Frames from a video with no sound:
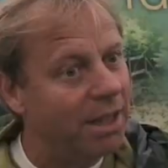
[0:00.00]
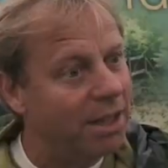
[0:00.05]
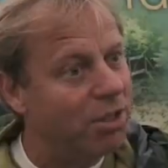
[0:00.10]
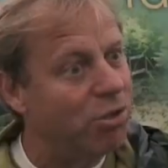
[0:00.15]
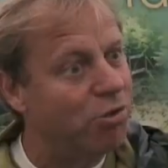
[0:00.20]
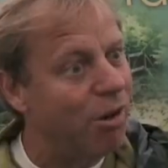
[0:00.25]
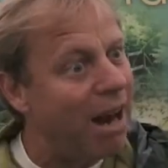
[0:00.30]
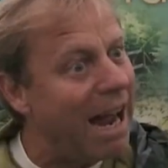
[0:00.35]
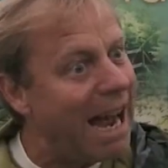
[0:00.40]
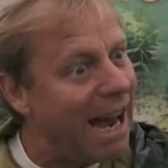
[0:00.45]
to
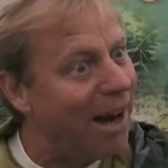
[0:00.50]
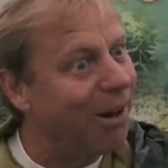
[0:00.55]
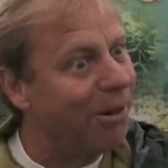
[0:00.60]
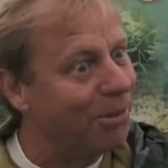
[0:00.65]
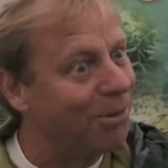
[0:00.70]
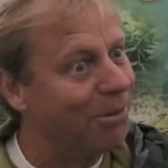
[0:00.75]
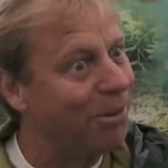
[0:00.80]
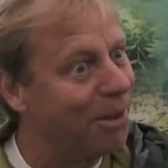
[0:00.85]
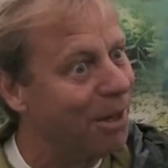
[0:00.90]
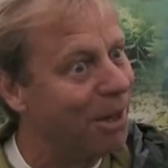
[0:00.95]

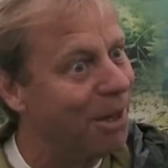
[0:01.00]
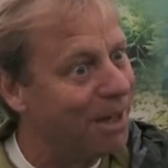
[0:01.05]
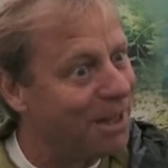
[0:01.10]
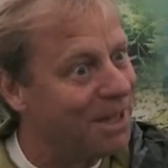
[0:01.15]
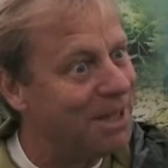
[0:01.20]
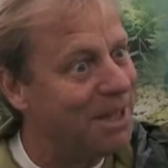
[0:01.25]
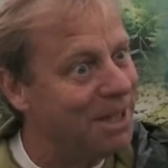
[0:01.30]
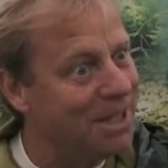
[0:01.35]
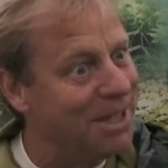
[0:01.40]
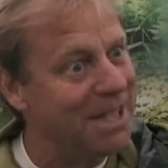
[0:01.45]
drown, you know,
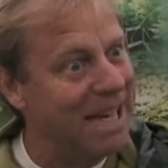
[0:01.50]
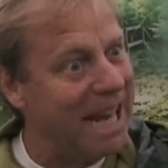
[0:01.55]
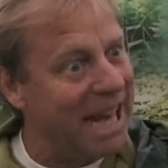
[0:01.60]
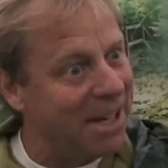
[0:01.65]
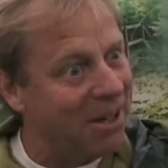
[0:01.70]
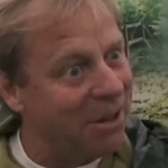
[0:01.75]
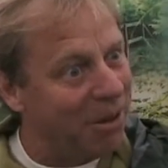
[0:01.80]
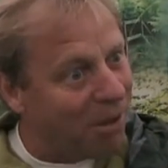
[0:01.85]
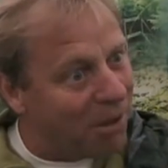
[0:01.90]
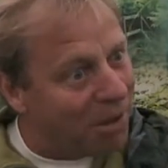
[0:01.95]
because he's
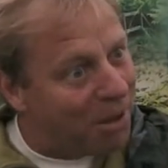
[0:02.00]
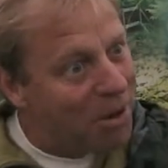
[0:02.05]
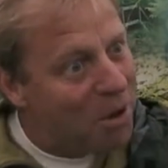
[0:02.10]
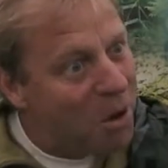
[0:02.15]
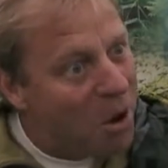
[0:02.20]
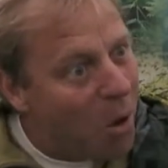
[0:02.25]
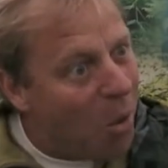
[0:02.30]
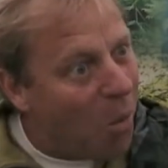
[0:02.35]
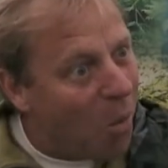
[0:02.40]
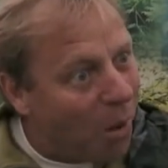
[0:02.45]
standing on
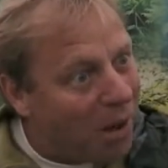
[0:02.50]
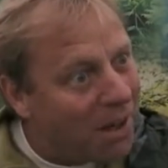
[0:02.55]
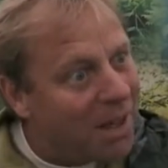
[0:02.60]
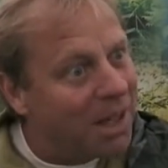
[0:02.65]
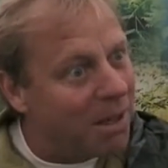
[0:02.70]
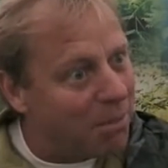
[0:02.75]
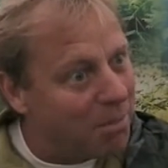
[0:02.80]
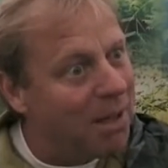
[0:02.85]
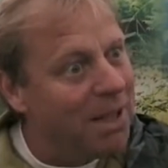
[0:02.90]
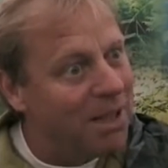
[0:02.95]
one
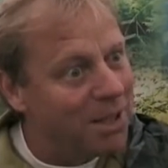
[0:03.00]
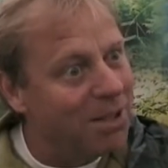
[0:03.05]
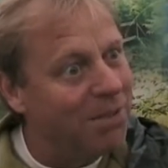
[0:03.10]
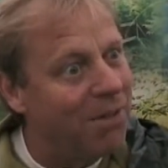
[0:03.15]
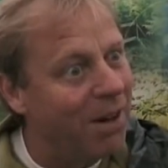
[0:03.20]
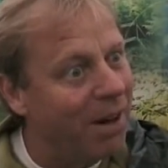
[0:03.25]
little piece of